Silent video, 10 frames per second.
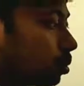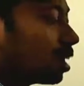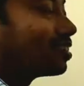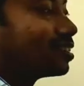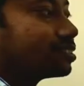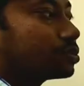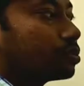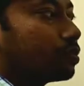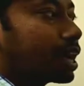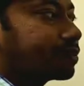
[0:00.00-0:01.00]
1,
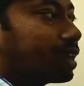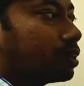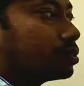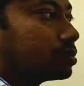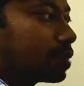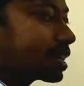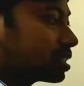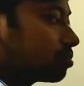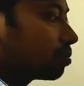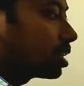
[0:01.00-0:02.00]
so Mach value is
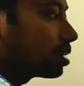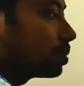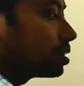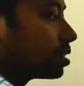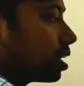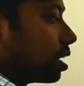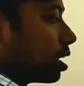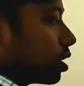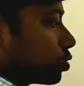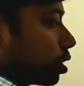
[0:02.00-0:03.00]
maximum, that means
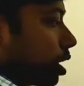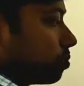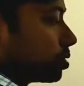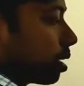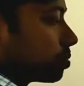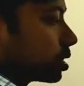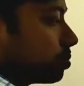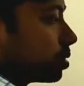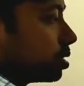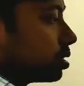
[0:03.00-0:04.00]
so m
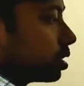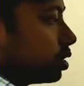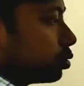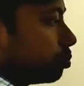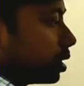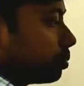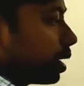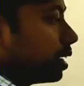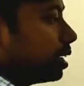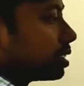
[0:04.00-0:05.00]
subscript is equal to v
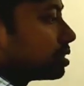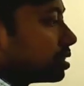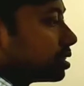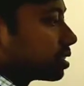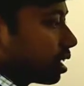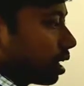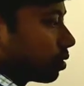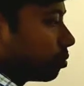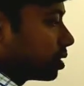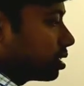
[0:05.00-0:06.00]
by c star,
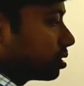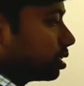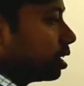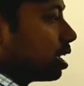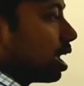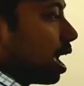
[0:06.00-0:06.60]
obviously,